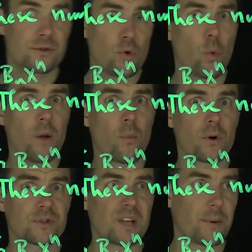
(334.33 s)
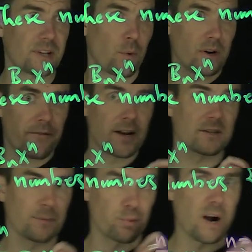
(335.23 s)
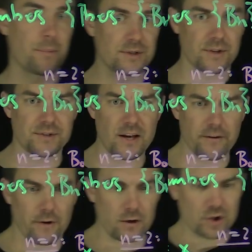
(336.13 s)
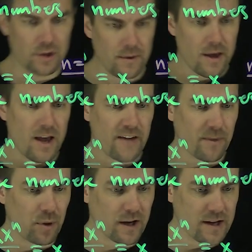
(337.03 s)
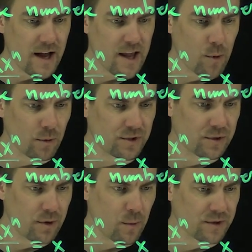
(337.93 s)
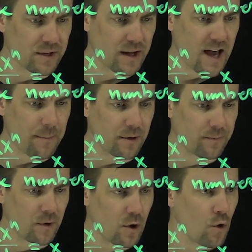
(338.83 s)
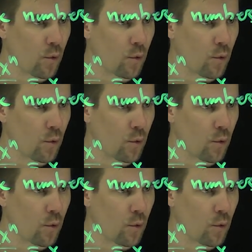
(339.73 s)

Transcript: Let's do one more step because I want to find out some properties of the zeta function. If I plug in n equals 3, what's going to happen?